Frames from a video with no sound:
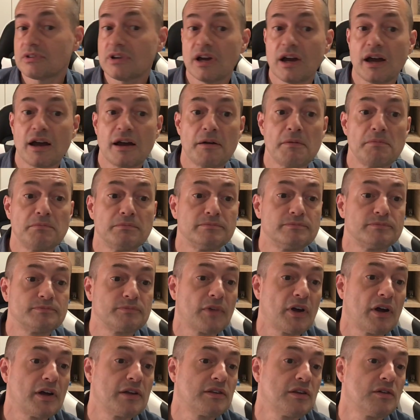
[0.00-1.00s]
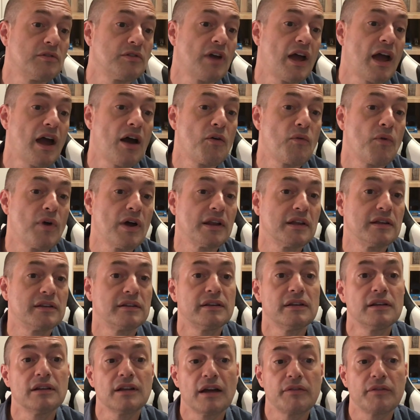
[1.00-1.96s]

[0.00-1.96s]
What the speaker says: I don't know how well it did.